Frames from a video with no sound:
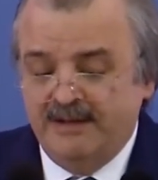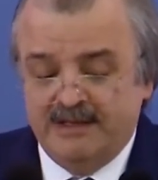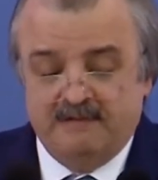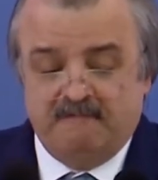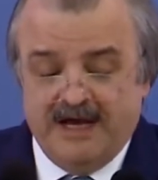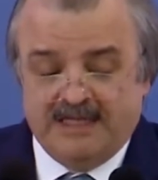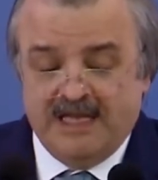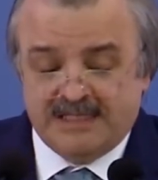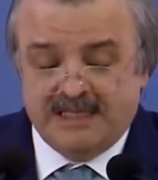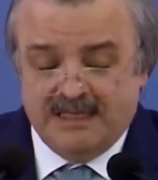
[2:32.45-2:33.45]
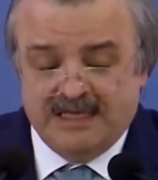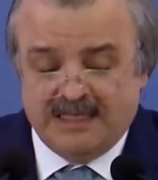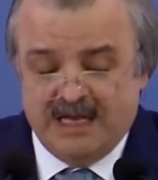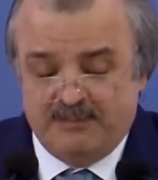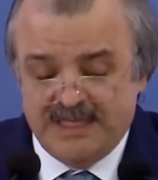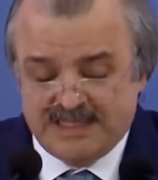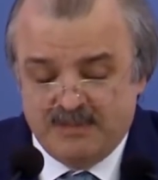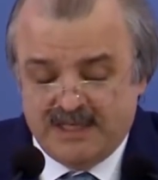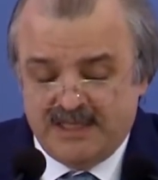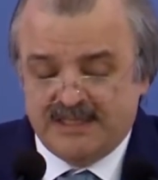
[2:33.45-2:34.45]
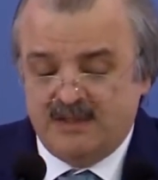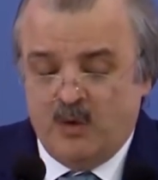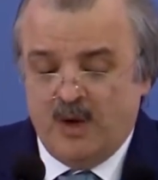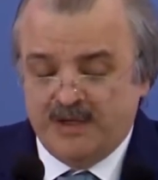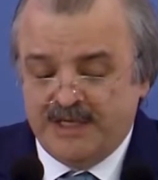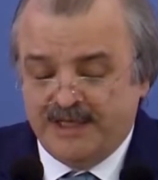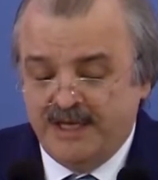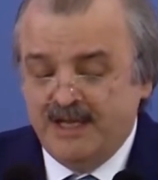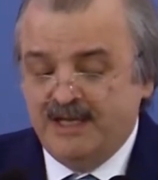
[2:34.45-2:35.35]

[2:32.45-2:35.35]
the fact that appeasement is no longer